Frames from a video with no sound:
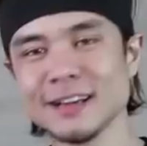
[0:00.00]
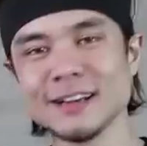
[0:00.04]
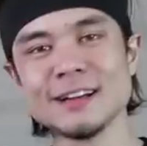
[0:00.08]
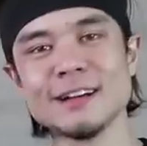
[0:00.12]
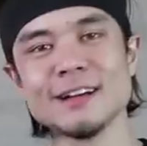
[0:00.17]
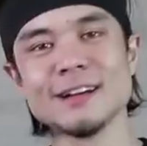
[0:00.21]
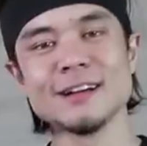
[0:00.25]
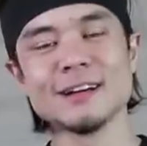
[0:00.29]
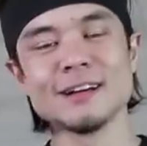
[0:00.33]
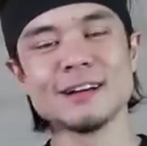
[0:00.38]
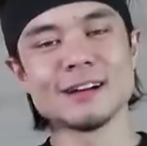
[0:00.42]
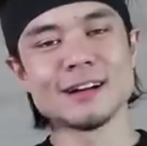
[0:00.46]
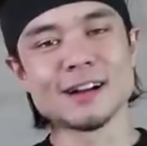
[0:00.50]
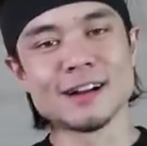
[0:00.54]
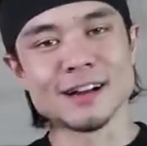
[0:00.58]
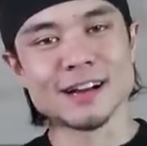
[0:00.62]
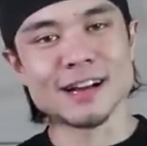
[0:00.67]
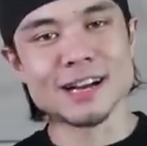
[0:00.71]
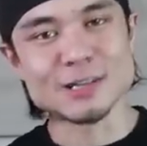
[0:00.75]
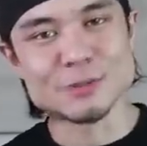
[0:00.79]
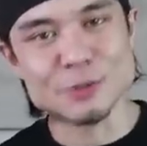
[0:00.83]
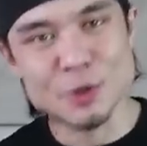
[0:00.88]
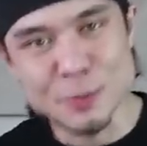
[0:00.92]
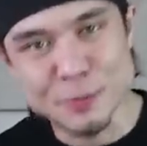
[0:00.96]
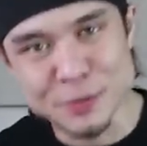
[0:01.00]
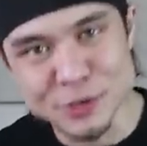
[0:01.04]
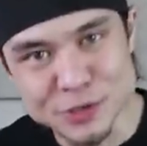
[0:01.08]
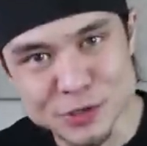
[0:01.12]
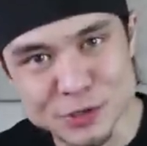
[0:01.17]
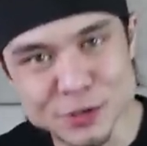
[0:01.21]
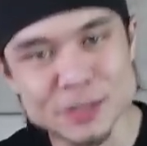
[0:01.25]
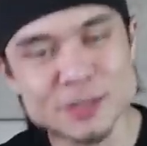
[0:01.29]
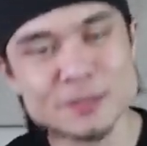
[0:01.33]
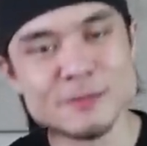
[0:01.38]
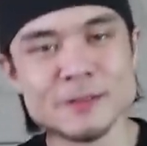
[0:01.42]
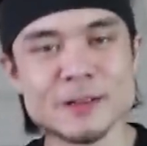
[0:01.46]
Alright guys, I hope you
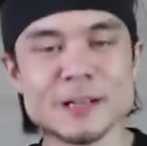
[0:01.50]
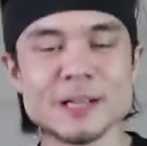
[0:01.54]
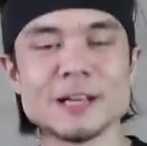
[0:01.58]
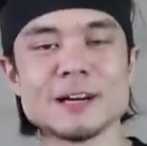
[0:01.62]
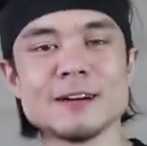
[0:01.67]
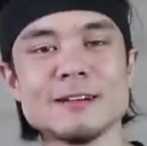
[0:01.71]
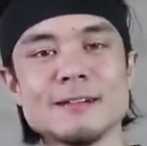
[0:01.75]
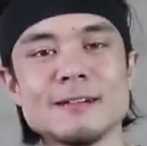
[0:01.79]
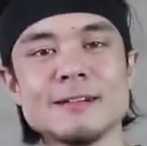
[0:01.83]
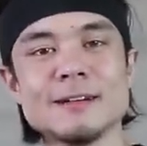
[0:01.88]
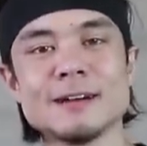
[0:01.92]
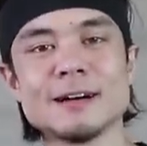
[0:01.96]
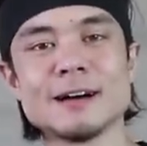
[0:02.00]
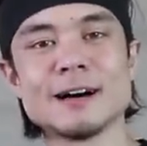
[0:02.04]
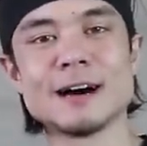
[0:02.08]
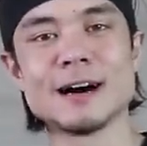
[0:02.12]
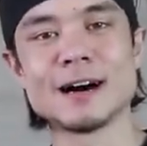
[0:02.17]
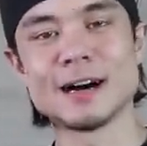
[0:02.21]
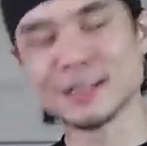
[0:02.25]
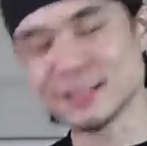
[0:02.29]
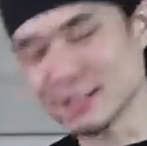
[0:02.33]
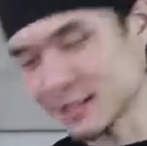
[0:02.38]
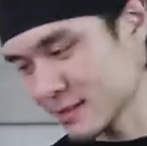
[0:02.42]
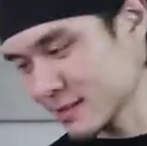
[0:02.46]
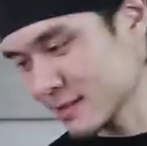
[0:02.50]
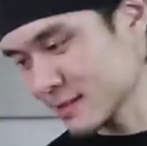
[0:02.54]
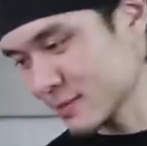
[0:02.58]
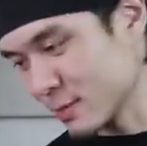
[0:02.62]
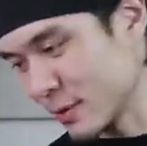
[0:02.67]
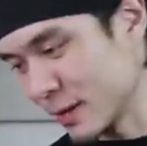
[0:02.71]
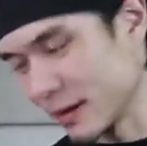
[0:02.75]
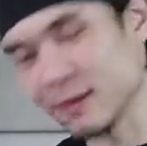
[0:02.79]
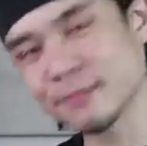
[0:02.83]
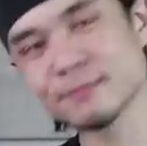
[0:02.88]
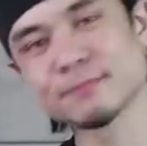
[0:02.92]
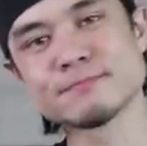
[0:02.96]
enjoyed the video. Uh, just
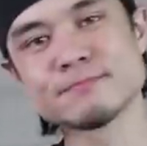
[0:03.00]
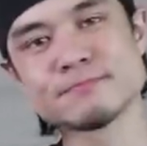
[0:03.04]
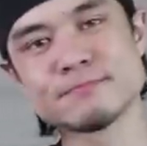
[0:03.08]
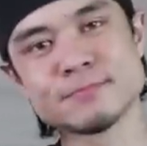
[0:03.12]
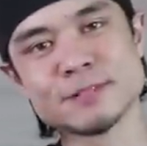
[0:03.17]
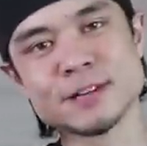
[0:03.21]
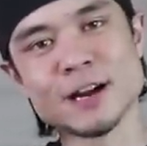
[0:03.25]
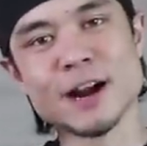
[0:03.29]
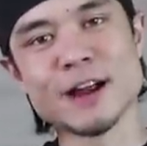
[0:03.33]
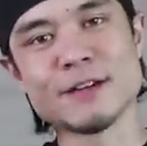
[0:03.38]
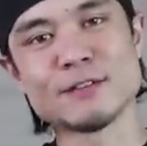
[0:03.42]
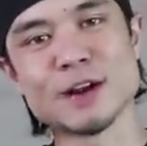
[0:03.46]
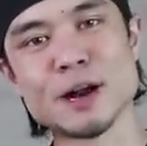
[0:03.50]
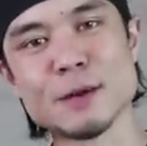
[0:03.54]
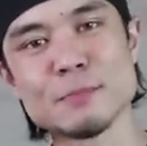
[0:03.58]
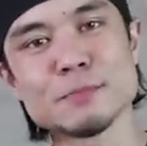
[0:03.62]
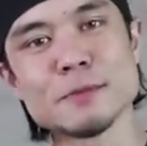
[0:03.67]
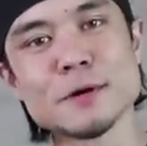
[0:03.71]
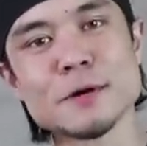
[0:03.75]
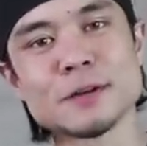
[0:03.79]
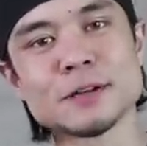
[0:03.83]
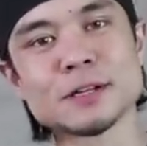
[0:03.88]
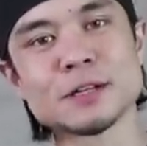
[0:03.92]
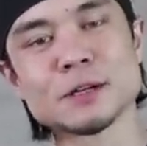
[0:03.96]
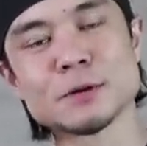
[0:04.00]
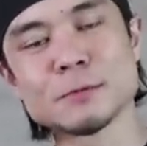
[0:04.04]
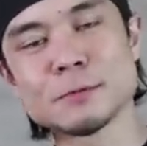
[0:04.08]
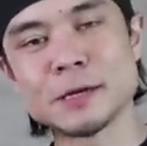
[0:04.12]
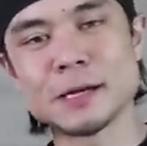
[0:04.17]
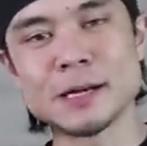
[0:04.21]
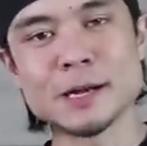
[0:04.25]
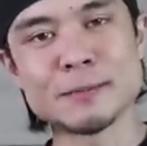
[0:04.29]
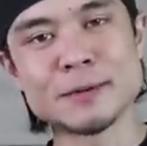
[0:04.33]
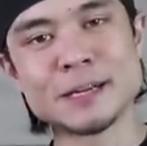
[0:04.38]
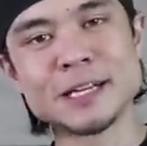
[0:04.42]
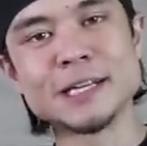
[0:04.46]
quick, sorry I haven't uploaded in a little
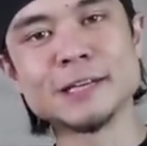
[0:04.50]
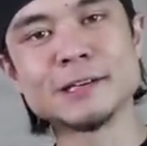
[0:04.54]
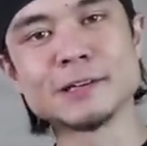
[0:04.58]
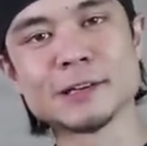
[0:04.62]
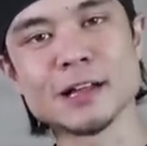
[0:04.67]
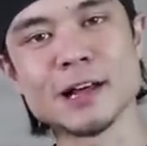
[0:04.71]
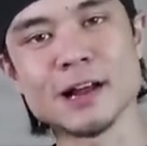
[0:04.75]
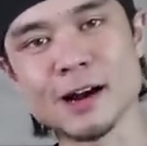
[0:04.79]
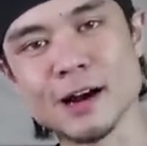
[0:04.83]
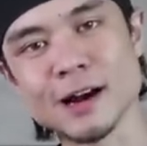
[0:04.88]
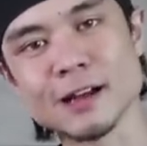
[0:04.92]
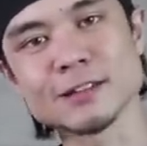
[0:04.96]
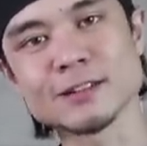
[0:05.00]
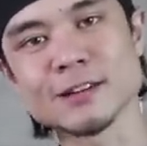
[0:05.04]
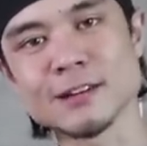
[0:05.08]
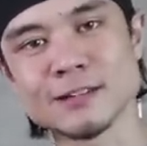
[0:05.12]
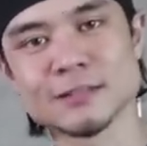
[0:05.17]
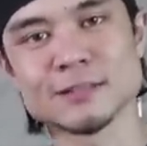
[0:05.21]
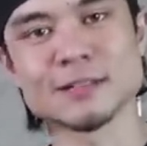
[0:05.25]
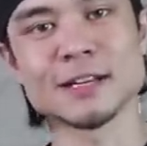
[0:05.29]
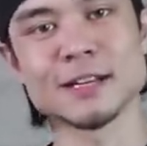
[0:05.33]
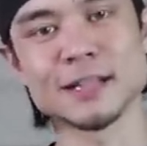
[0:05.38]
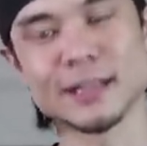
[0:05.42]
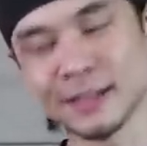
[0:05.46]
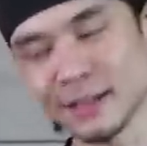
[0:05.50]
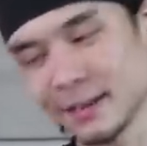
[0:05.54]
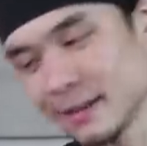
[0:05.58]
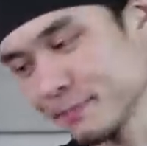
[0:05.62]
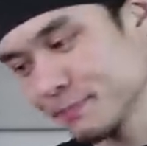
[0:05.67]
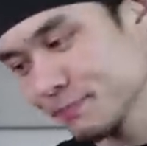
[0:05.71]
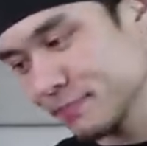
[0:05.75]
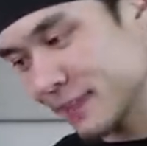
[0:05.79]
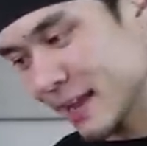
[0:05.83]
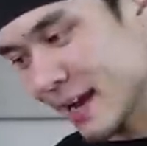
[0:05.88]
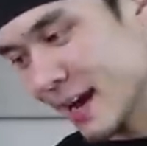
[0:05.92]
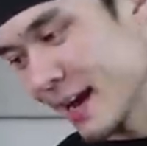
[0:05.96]
bit. I've been eating a lot of hot dogs
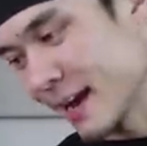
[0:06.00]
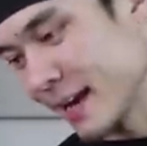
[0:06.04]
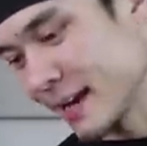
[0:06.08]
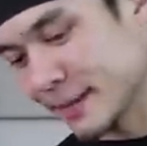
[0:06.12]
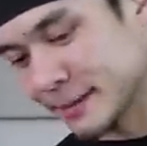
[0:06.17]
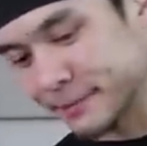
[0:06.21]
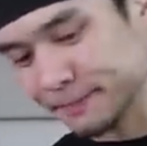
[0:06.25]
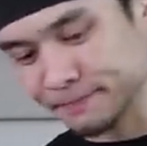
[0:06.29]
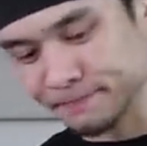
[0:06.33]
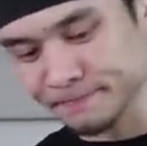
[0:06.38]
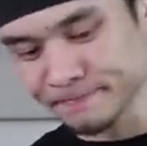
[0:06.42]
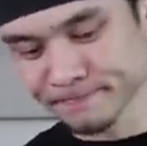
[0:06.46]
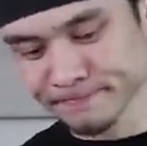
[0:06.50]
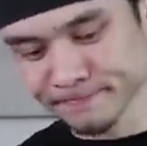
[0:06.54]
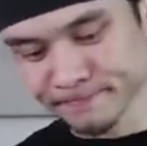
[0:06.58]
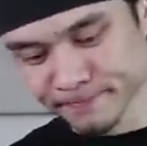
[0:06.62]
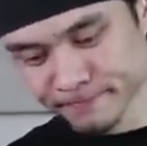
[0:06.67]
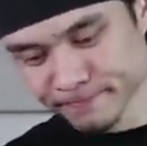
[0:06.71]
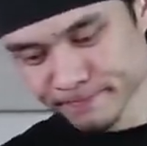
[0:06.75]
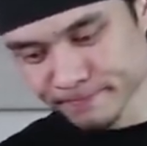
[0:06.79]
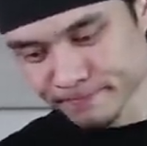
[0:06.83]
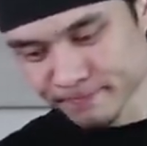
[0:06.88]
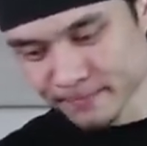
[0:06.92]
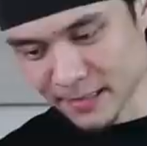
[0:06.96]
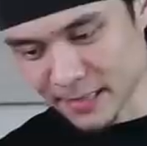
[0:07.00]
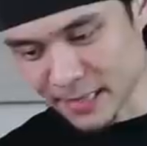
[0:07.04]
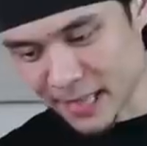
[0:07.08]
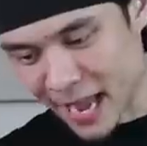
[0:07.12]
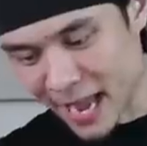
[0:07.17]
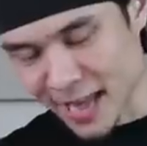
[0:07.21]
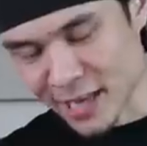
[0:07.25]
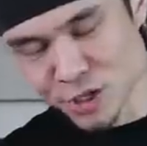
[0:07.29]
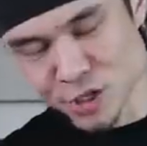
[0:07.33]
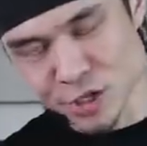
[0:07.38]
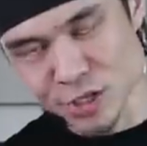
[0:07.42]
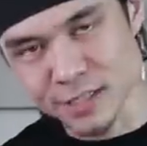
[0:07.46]
lately and
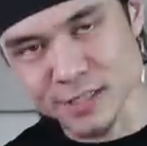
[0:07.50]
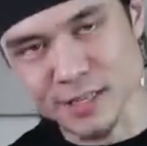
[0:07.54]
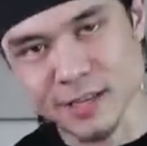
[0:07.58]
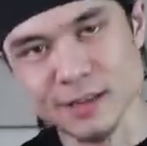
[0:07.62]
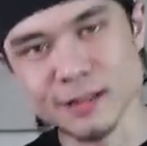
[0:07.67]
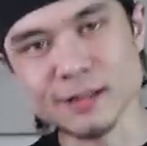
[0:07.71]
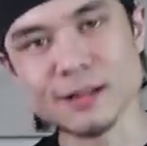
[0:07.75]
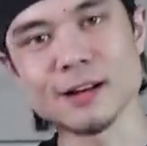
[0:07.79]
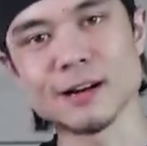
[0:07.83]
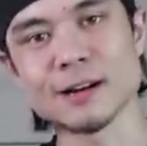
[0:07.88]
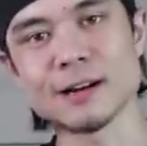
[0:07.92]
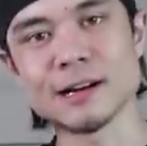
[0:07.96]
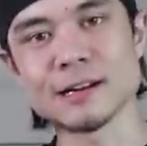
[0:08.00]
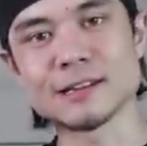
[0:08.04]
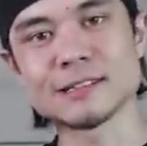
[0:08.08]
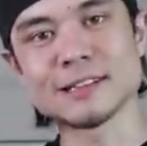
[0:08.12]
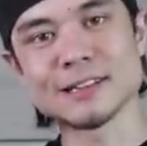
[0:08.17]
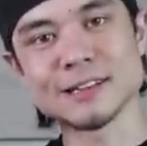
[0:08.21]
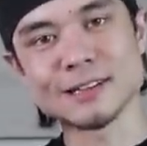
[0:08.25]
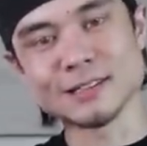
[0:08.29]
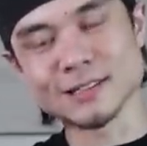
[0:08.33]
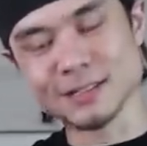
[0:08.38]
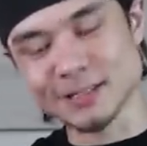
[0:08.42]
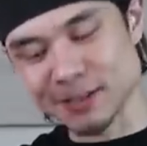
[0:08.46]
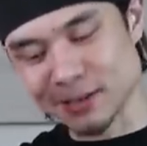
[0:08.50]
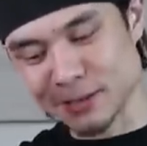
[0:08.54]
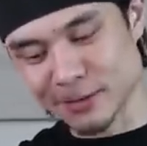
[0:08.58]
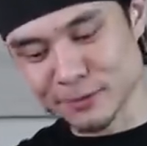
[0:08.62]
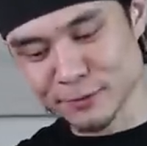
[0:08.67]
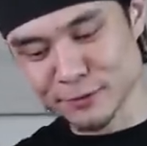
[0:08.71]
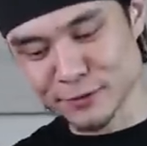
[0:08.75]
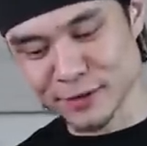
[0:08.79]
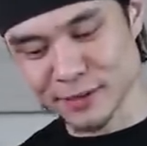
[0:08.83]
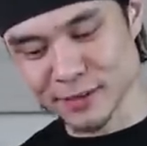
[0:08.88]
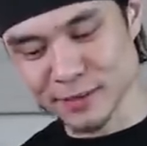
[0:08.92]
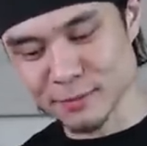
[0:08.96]
I just ate a lot of hot dogs so
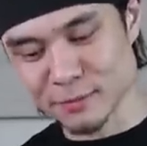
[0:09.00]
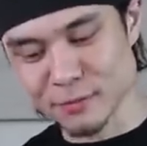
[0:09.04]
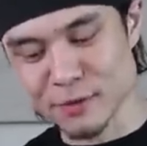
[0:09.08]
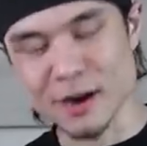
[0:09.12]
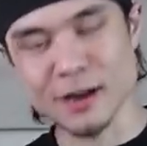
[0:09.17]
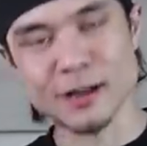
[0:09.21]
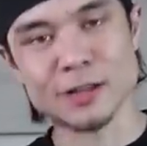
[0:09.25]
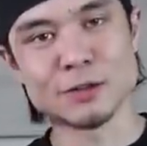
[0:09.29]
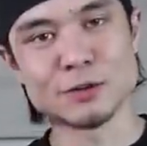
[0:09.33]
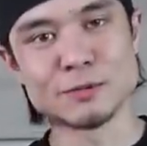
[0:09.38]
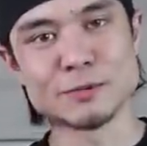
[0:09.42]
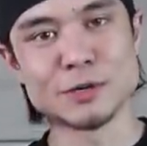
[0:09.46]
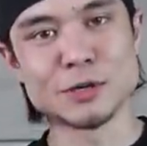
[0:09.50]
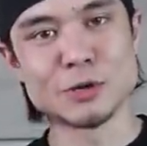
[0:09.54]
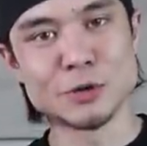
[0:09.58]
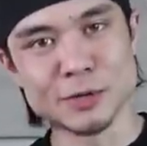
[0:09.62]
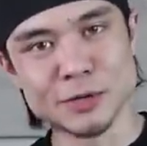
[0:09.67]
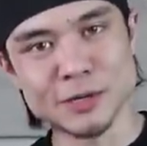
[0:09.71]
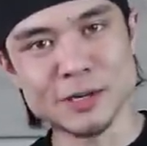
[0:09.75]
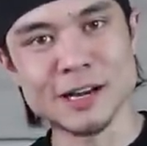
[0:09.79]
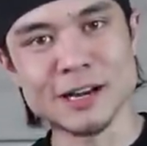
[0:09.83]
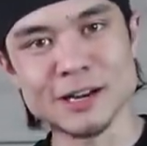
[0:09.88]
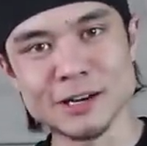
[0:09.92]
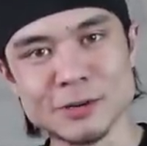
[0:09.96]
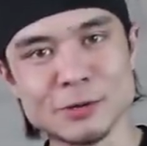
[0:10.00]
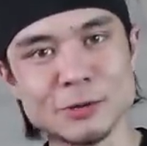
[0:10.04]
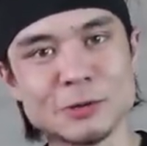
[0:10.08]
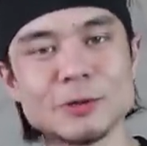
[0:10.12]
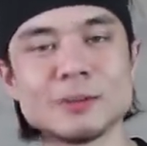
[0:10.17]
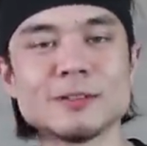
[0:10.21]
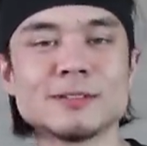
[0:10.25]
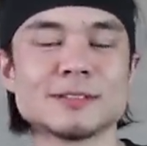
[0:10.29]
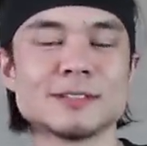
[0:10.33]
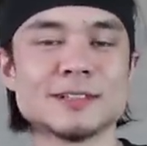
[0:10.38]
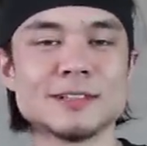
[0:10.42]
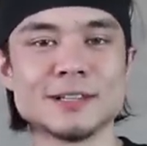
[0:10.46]
I figured the broccoli would be kind of
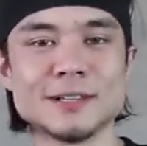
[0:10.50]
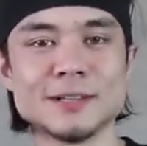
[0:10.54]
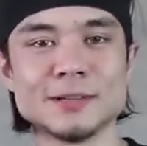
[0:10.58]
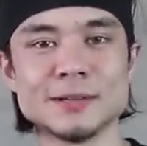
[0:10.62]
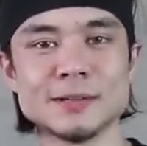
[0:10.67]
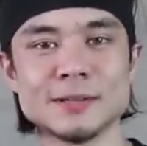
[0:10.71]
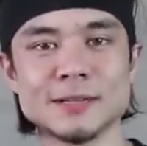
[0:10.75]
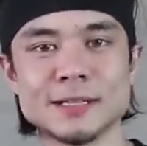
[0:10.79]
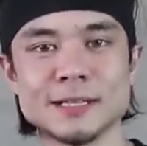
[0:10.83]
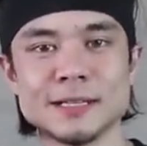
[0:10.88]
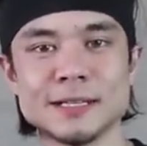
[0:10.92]
cool to do.